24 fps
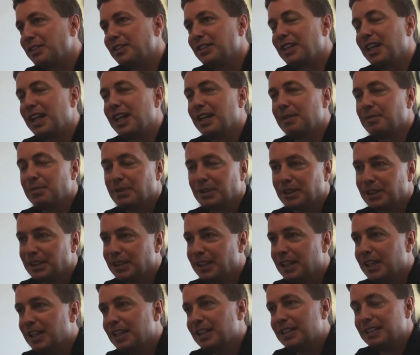& Gamble
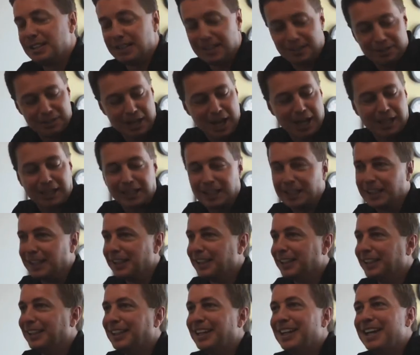and
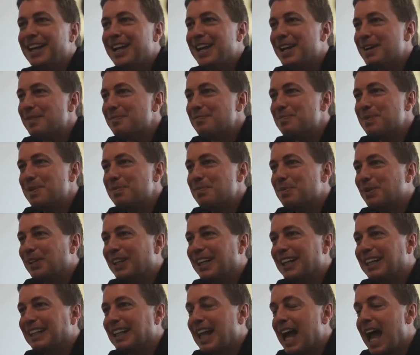Nike and people
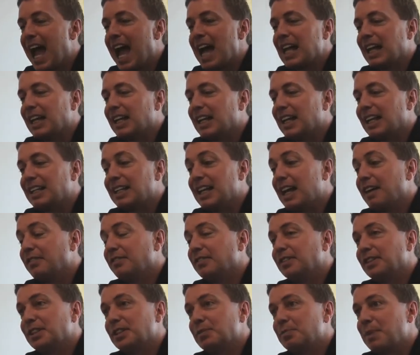like that, and I
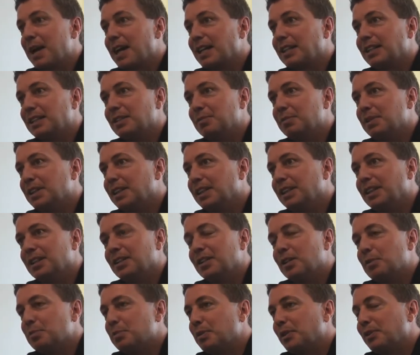never expected to be
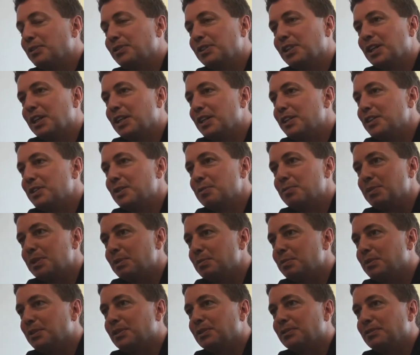approaching 100
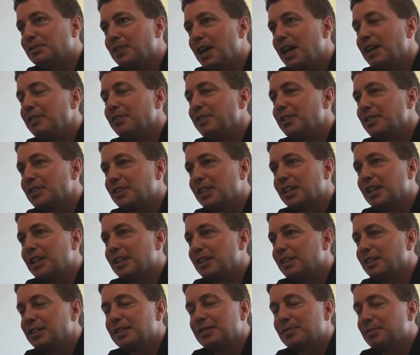people 5 years
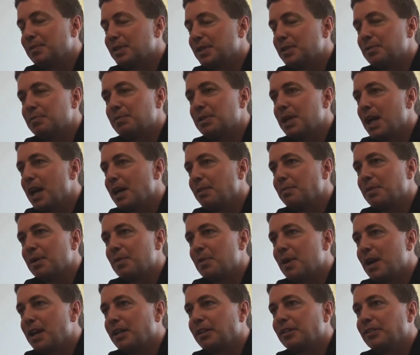later. It's beyond my
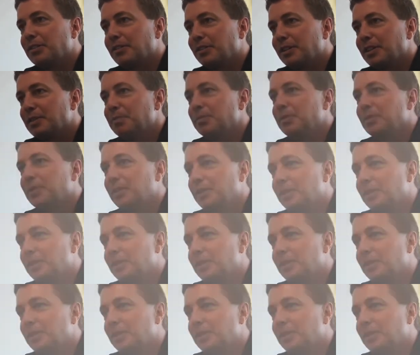wildest dreams.